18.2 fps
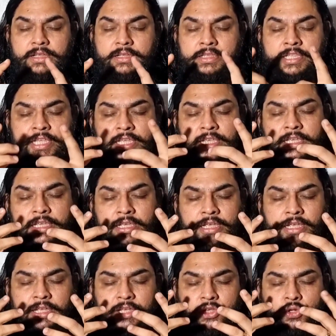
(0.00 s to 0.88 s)

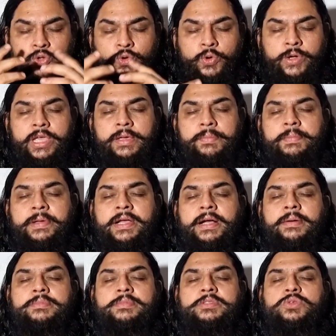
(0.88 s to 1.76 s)
the yogi
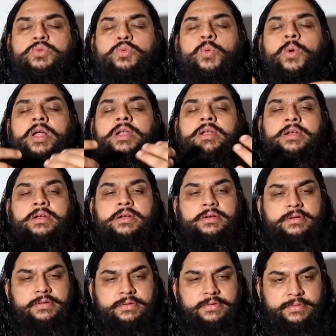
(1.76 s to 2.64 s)
becomes one,
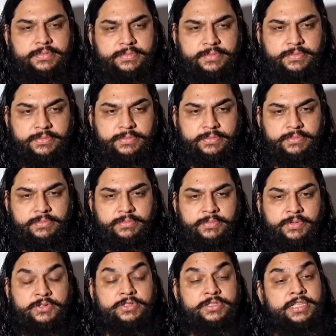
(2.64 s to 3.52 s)

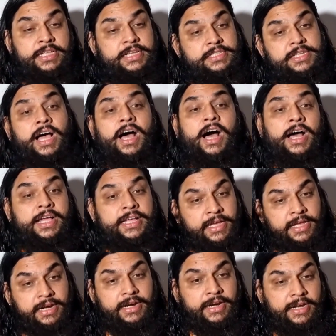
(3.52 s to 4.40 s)
because there is a
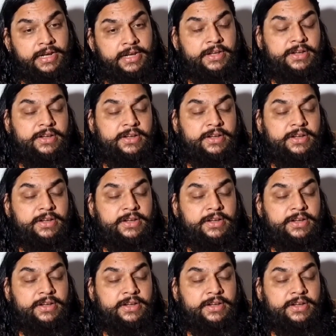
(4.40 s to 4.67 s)
higher